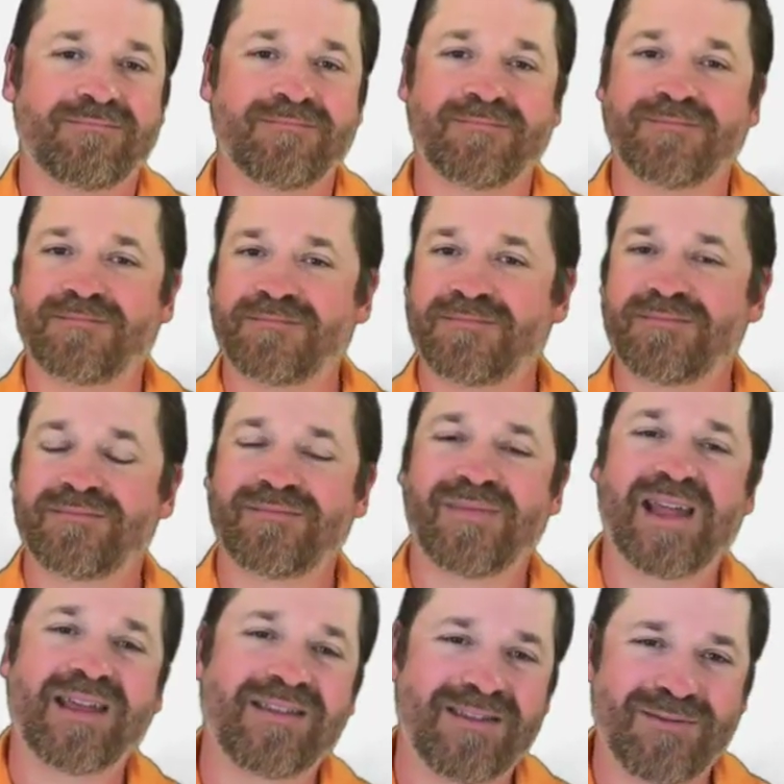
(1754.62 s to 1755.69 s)
Hmm,
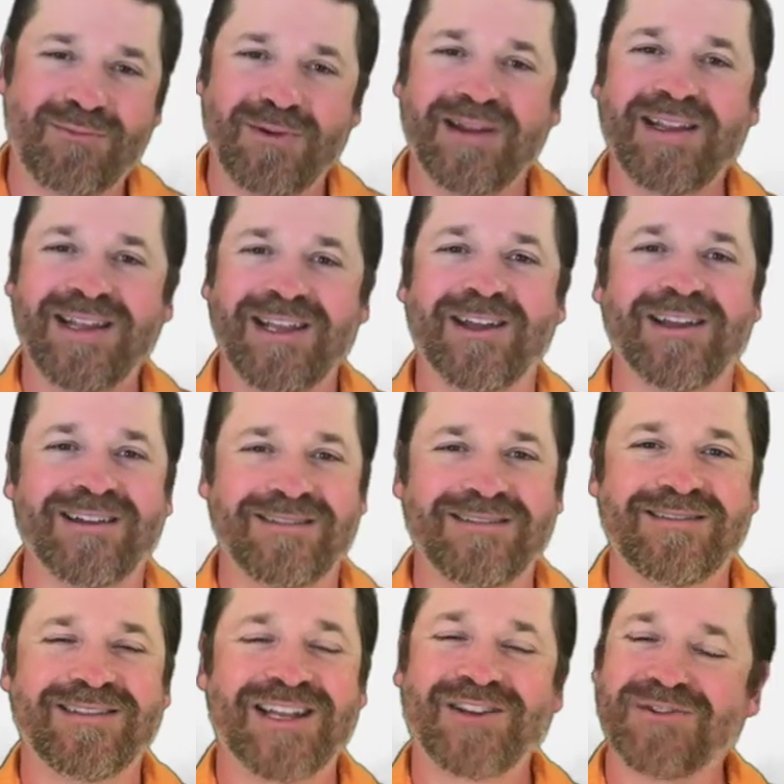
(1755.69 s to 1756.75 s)
that's really good.
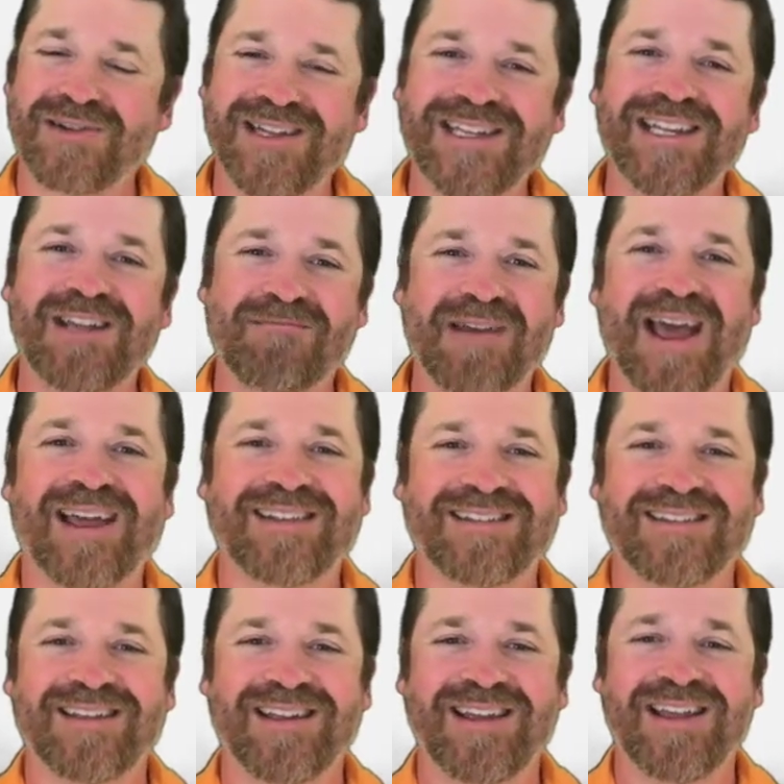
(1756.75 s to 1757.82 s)
That's really deep,
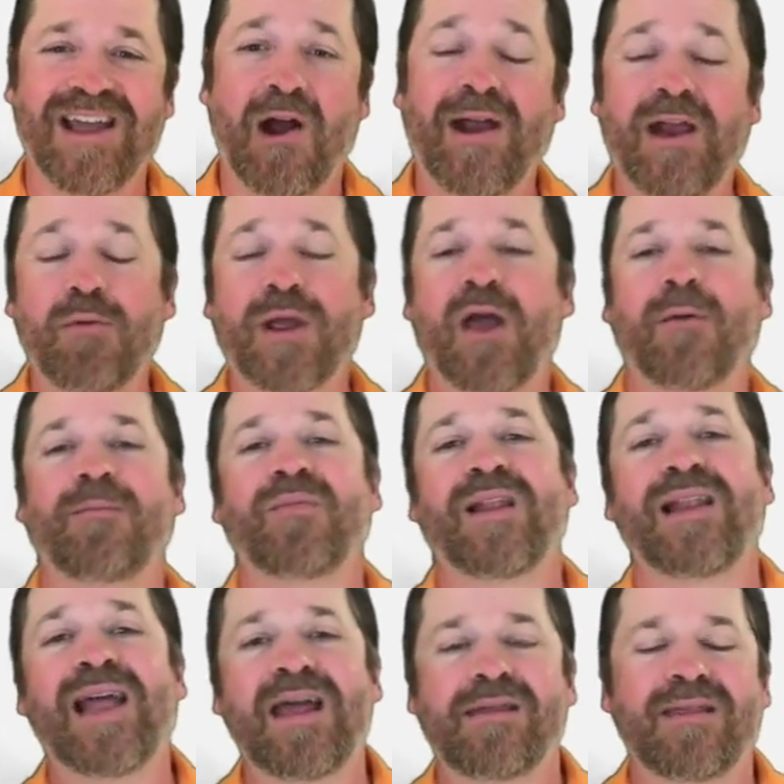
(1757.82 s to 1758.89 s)
guys. All right, here we go.
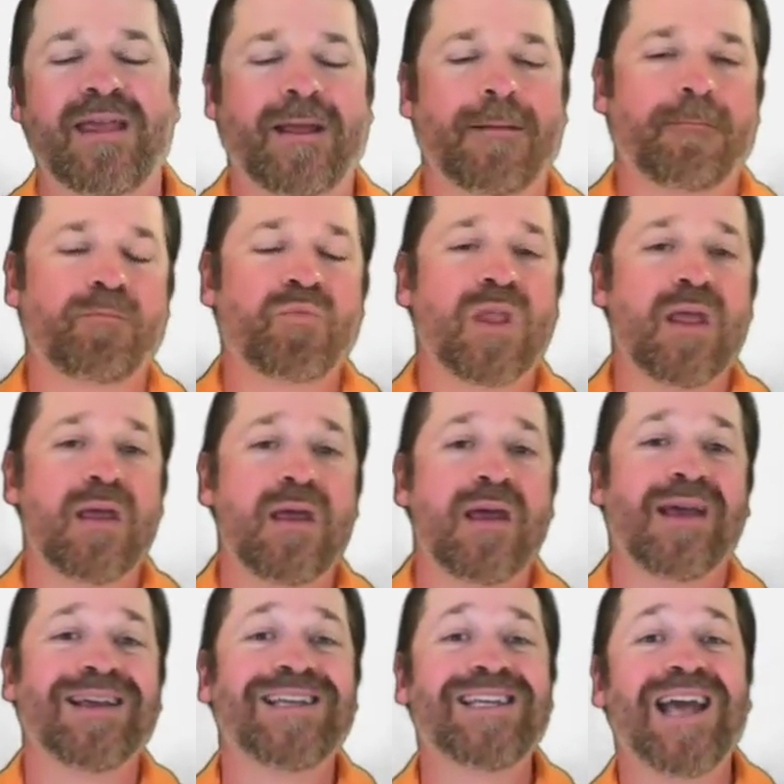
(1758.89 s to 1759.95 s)
Last thing.
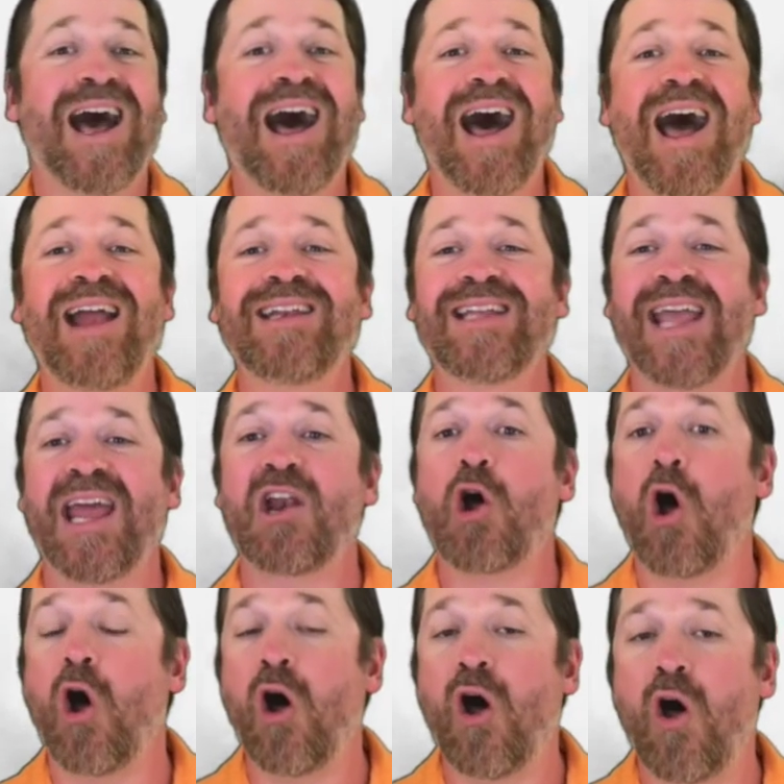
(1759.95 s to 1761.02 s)
God can
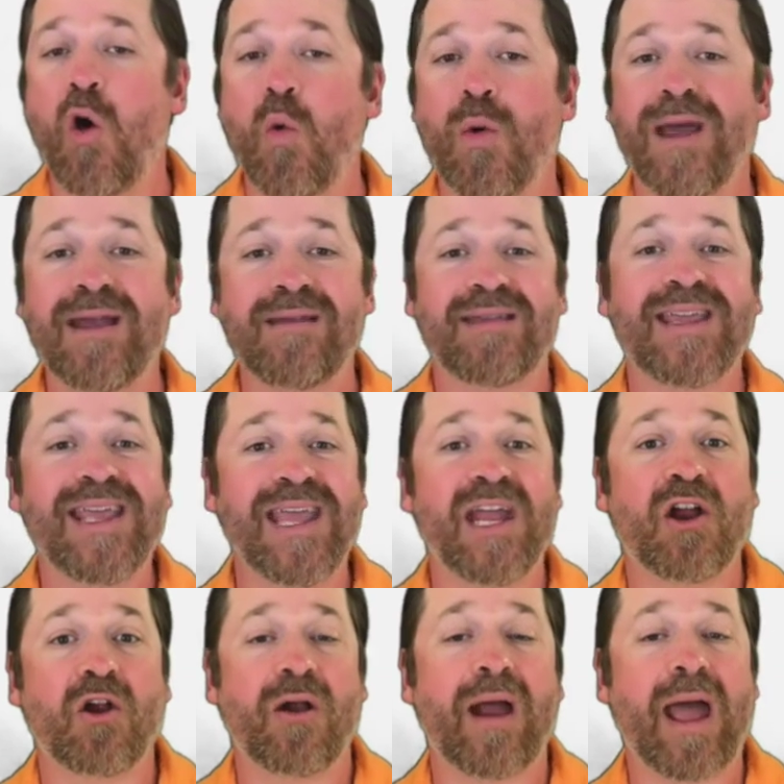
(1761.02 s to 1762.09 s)
always
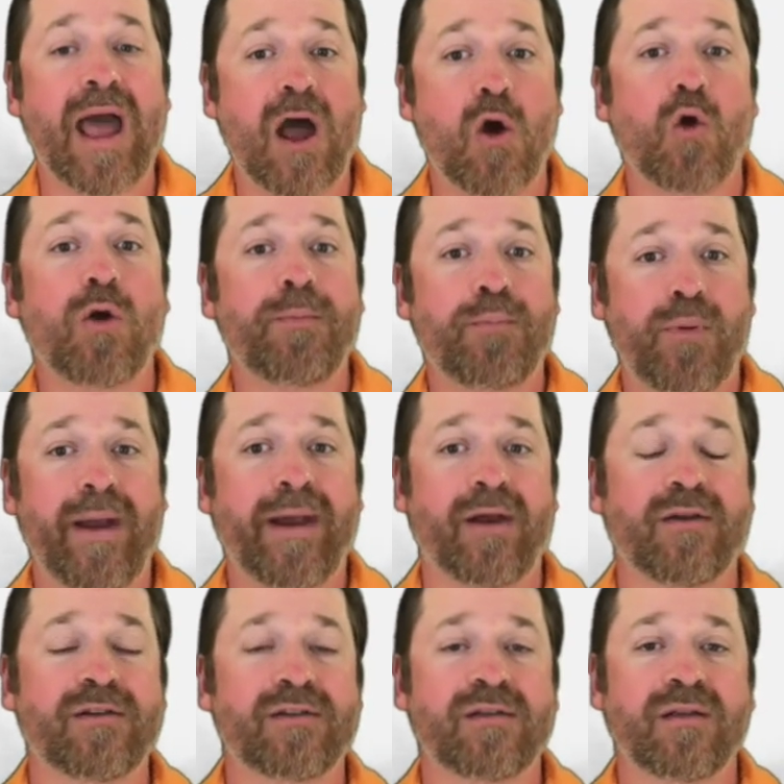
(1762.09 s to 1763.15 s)
hear our
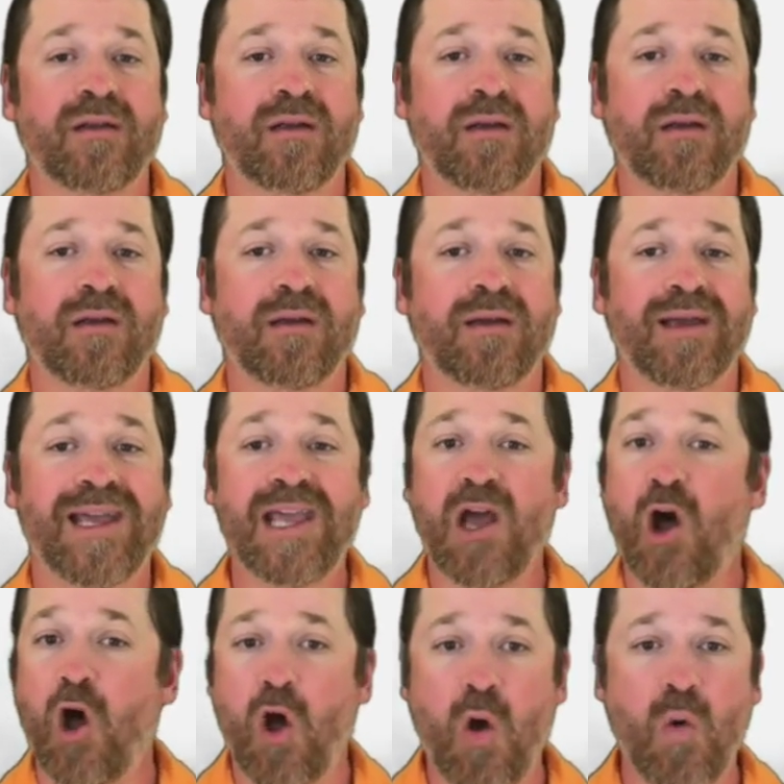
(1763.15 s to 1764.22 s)
prayers. He
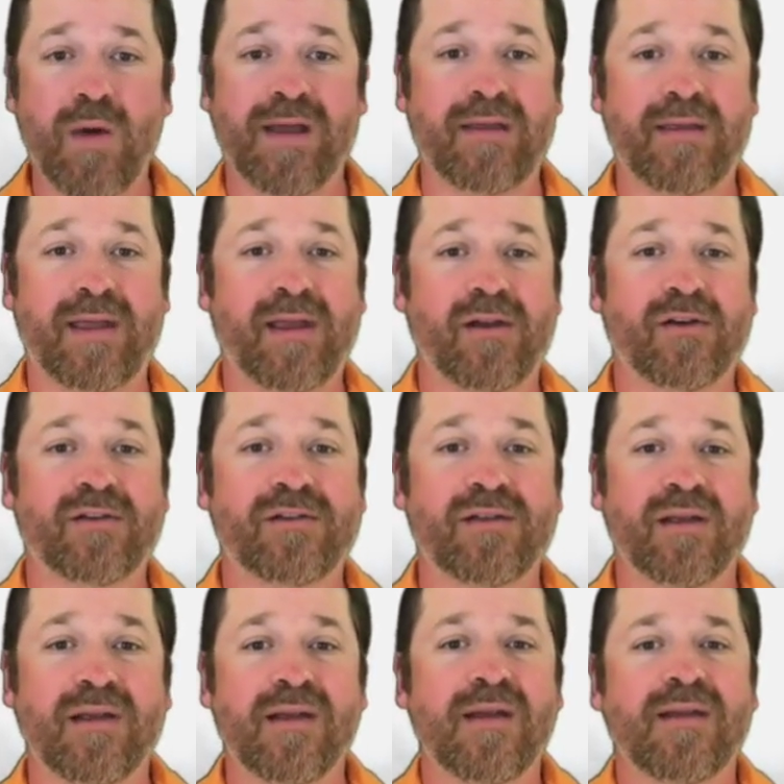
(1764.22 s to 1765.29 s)
always hears.
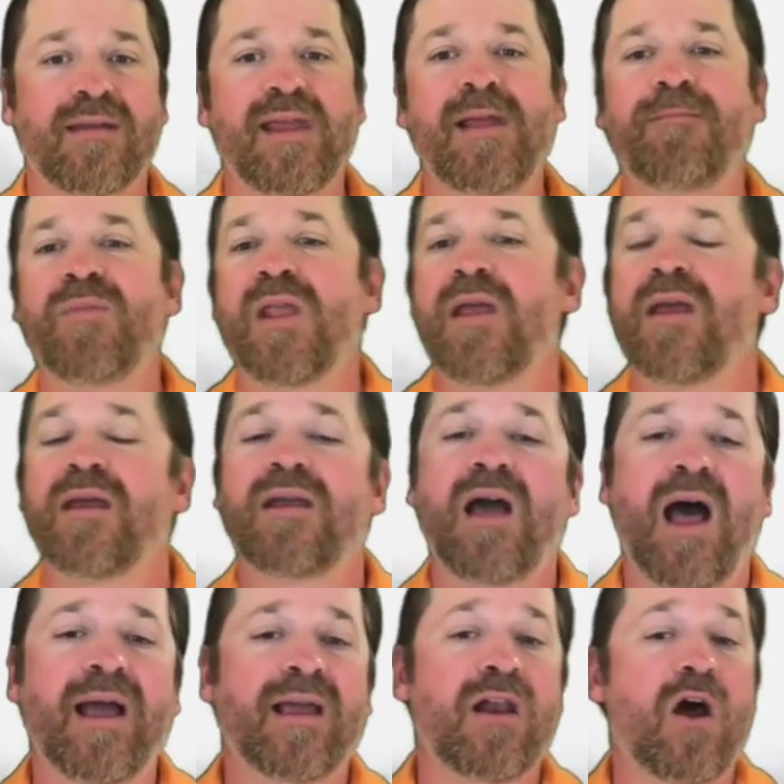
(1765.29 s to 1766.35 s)
See,
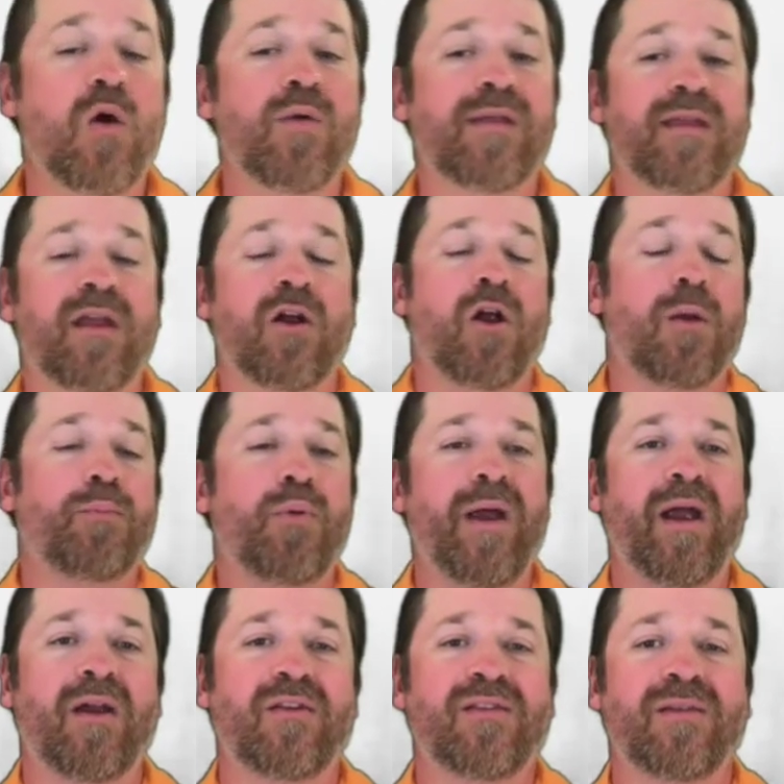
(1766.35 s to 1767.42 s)
God can always hear our
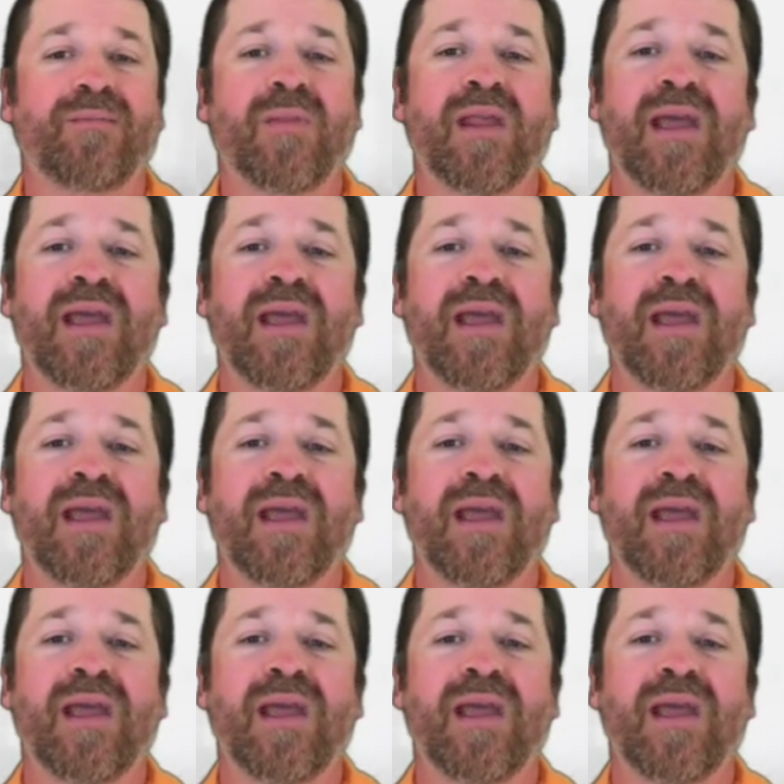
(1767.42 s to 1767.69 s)
prayers